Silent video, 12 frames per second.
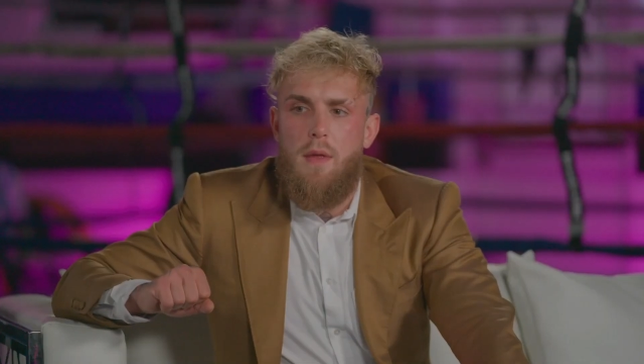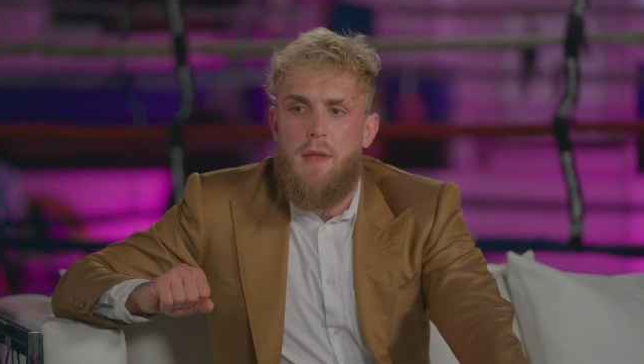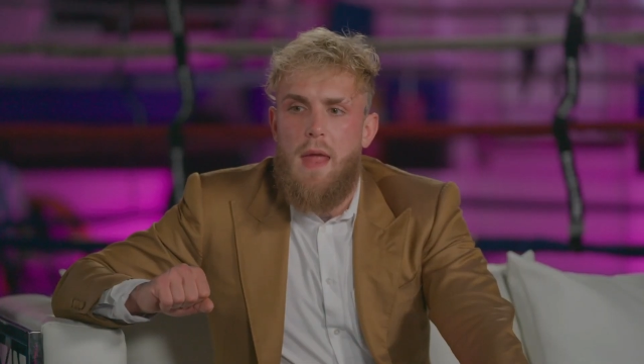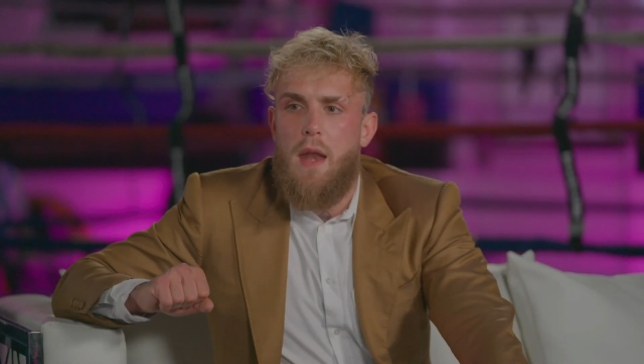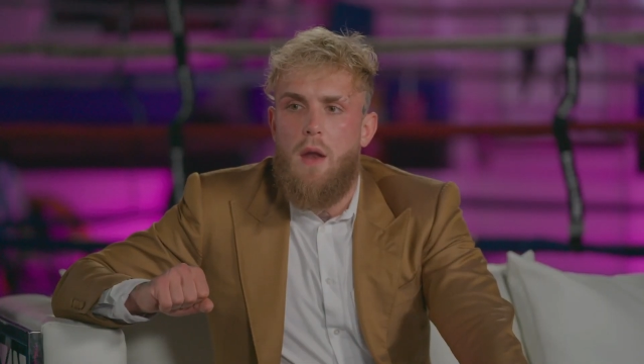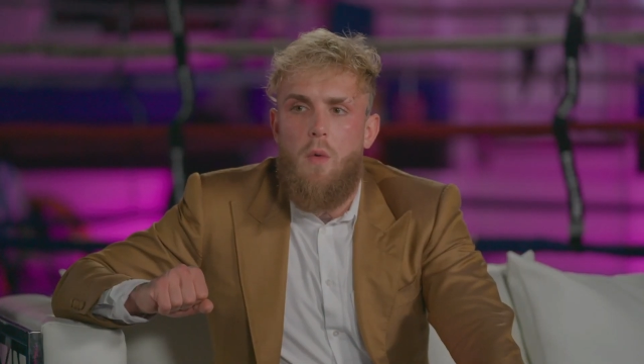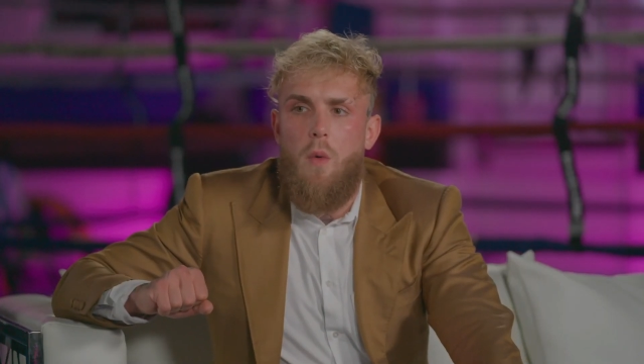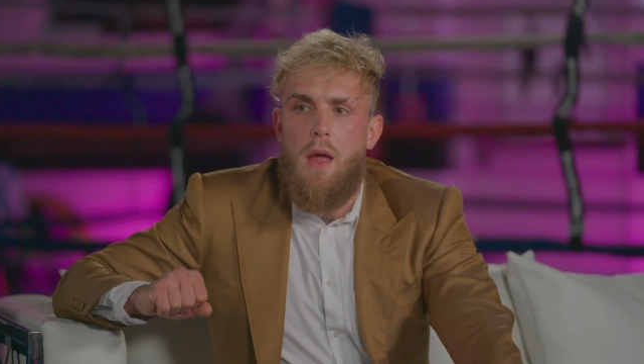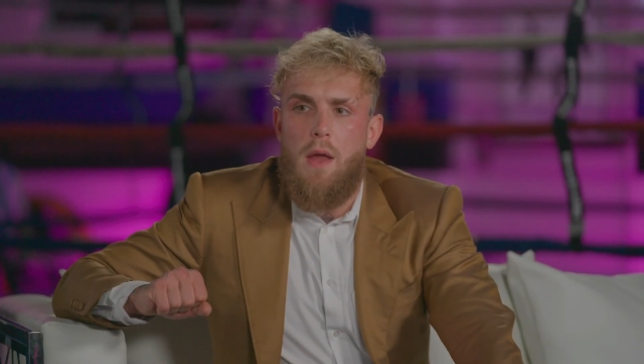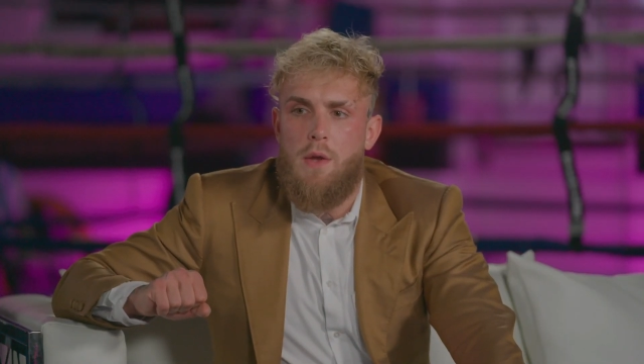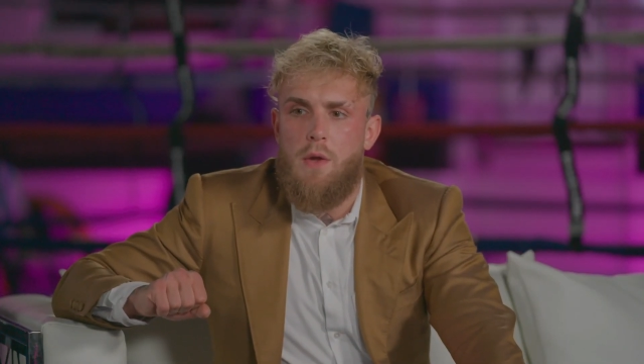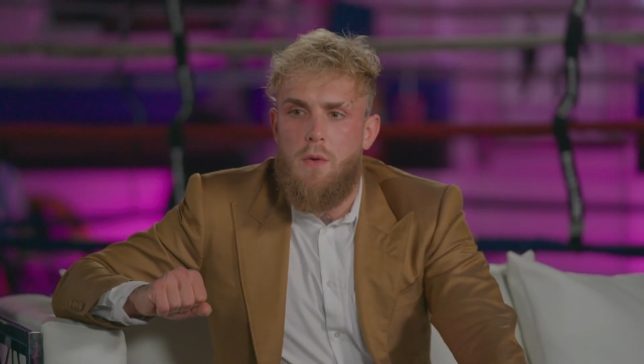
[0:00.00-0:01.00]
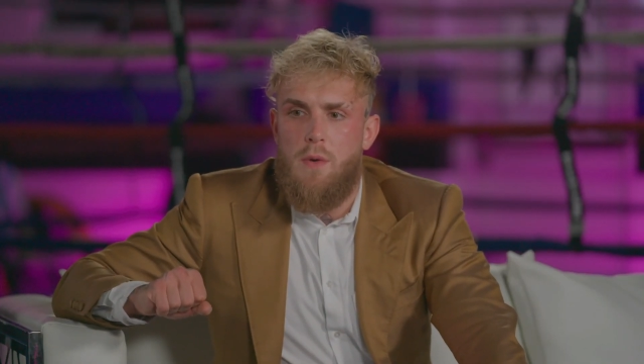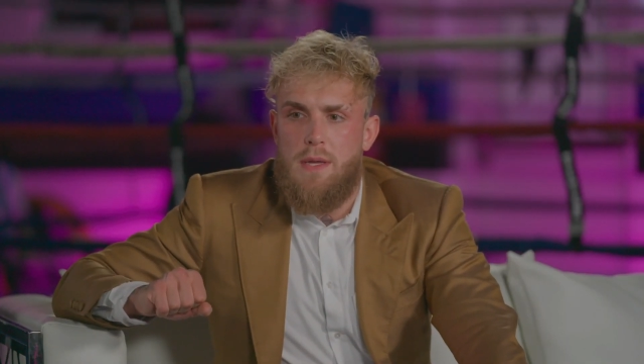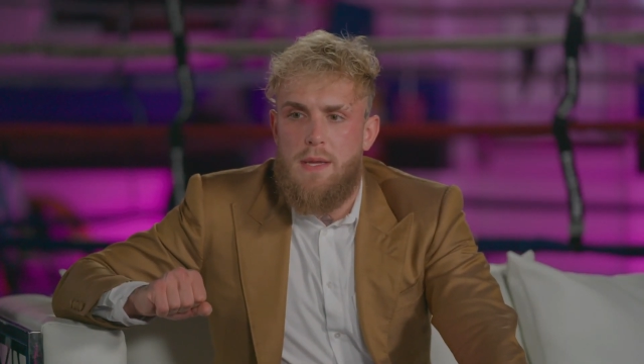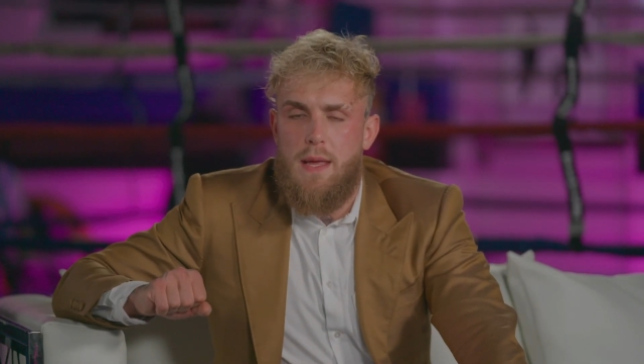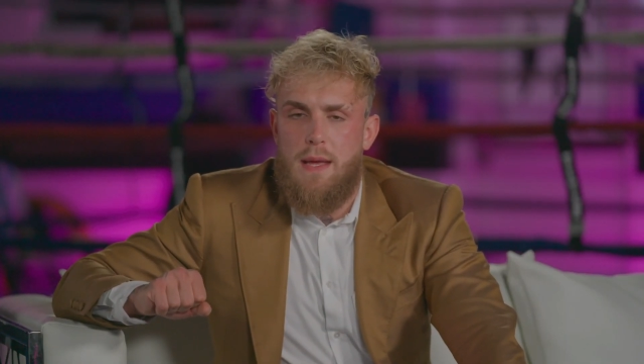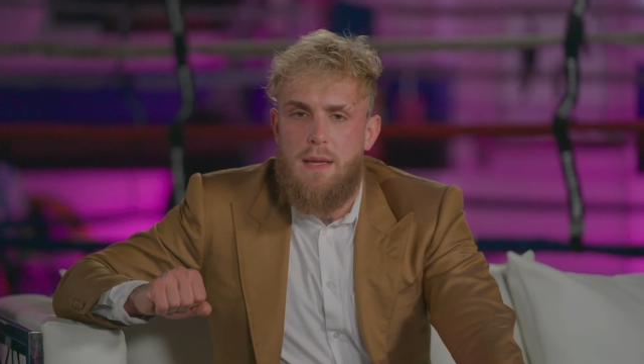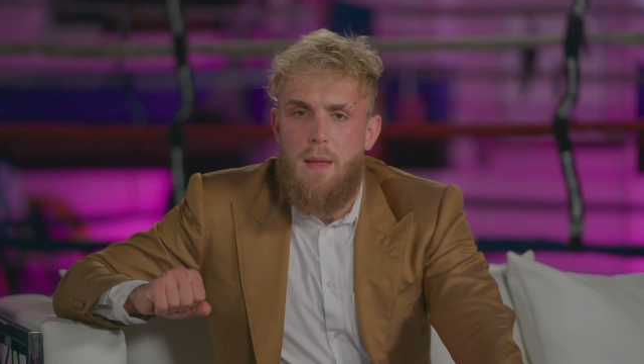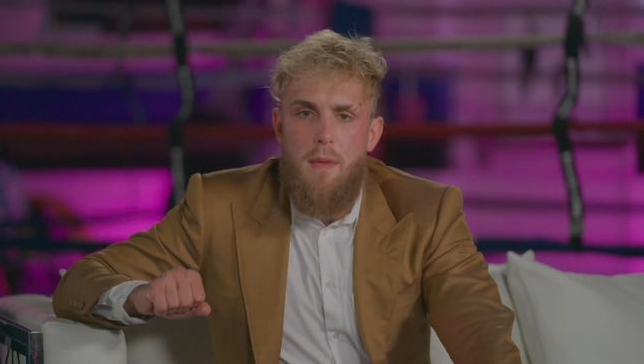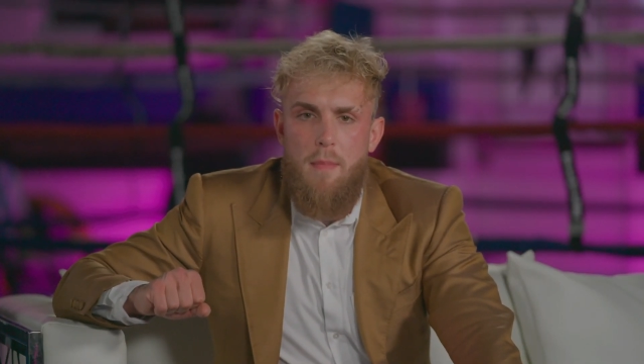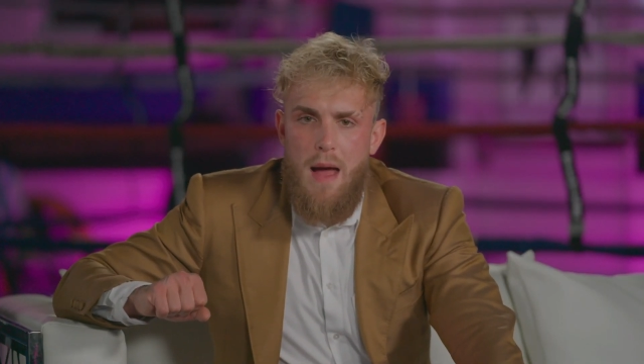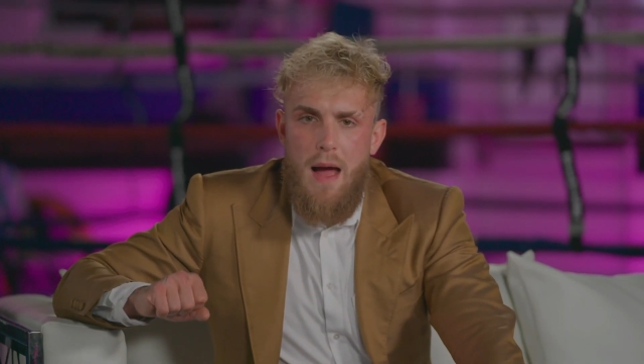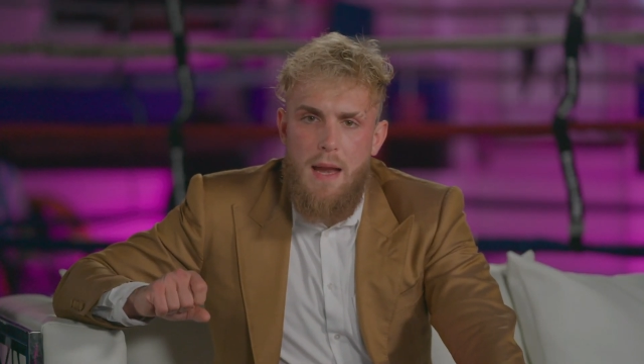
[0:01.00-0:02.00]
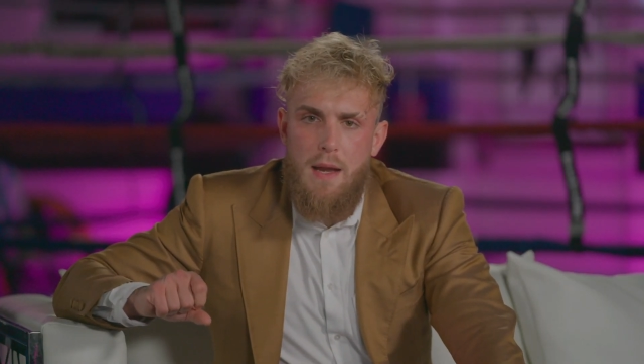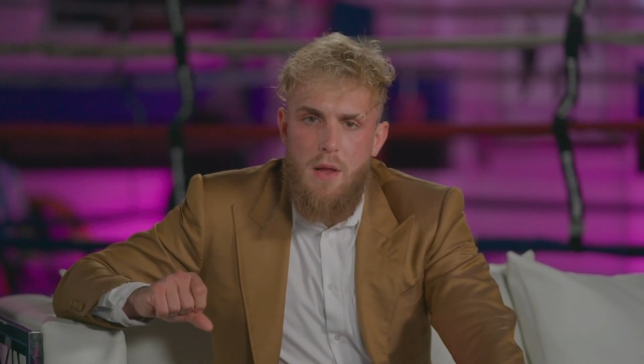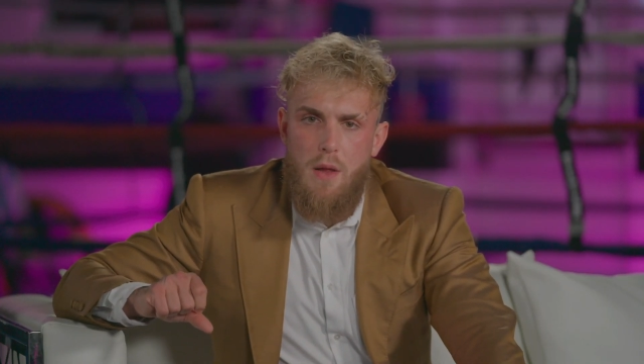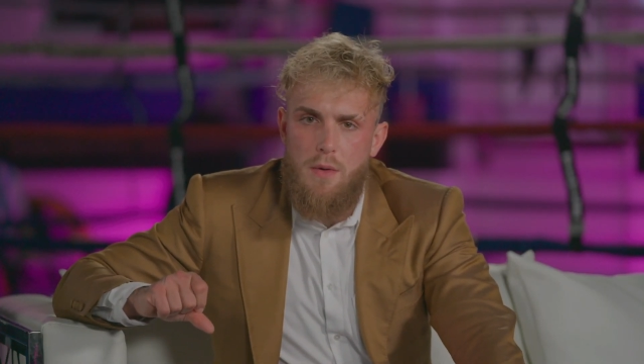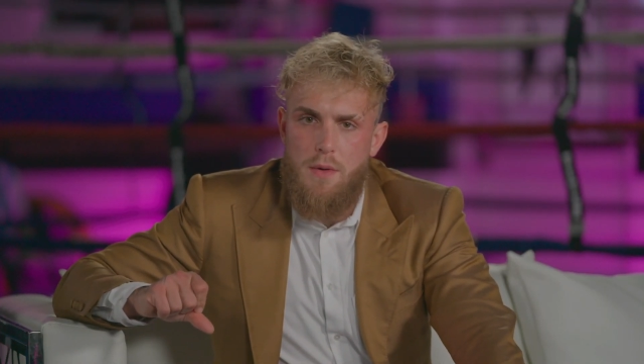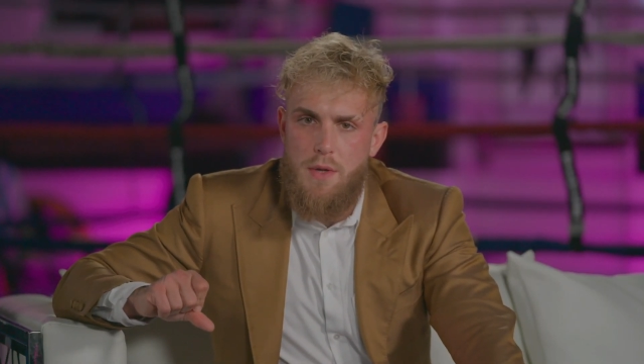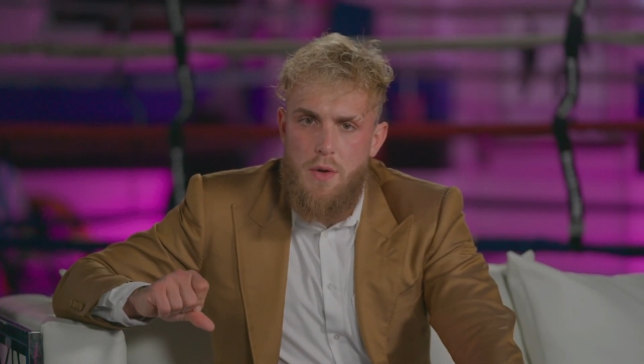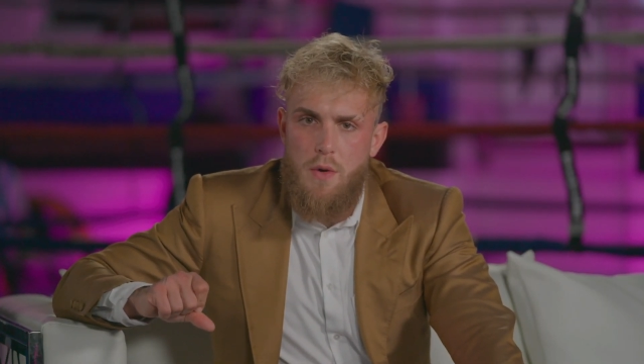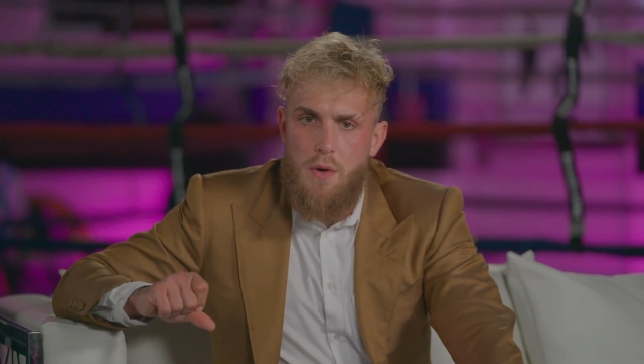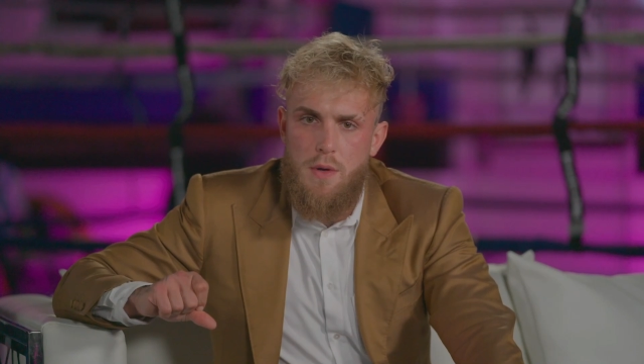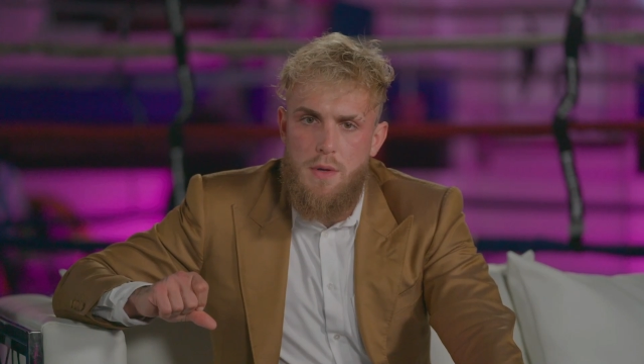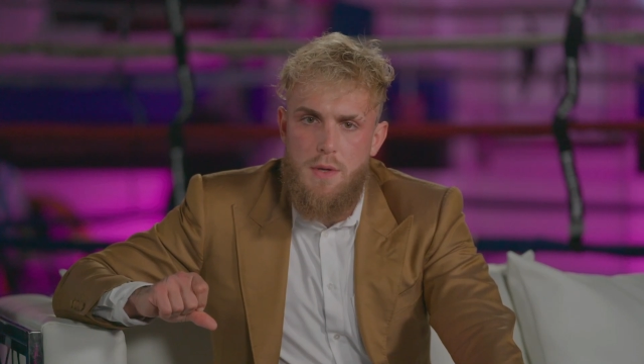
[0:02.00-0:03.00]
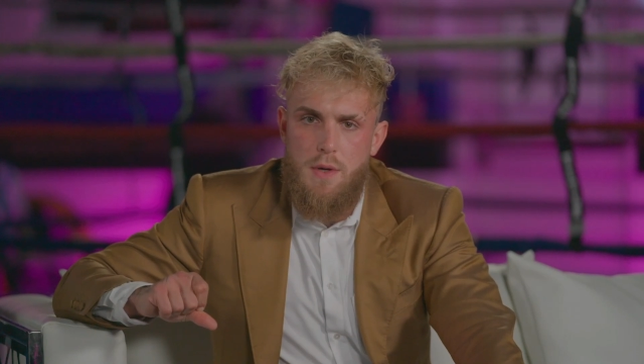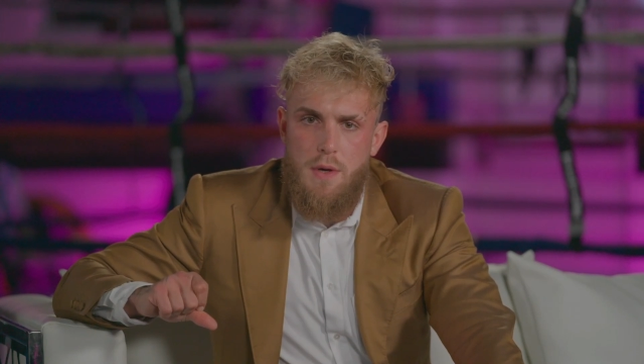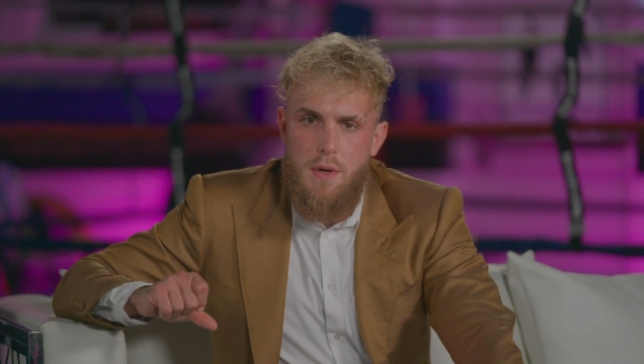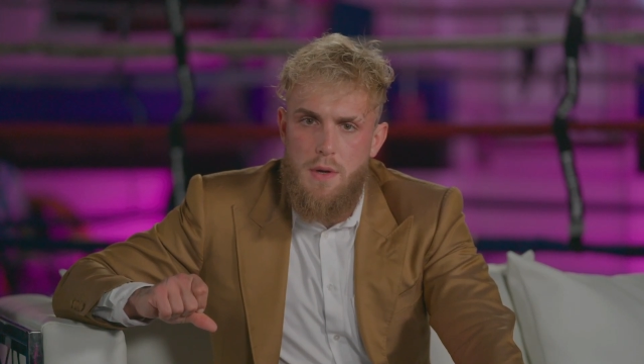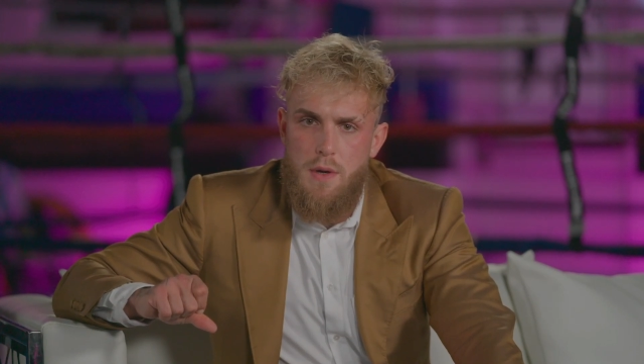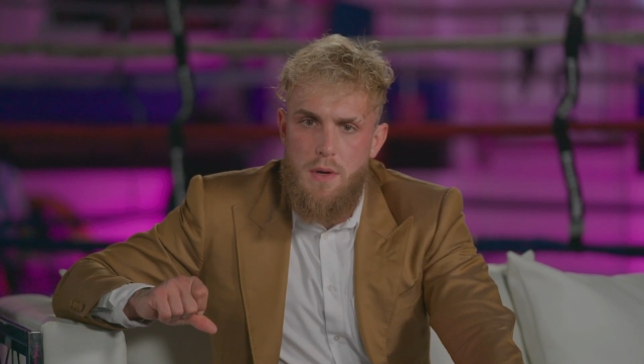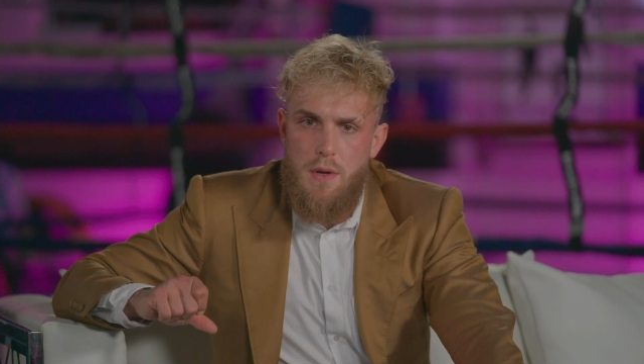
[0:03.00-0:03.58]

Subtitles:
Dana White do? Is it like something behind closed doors or?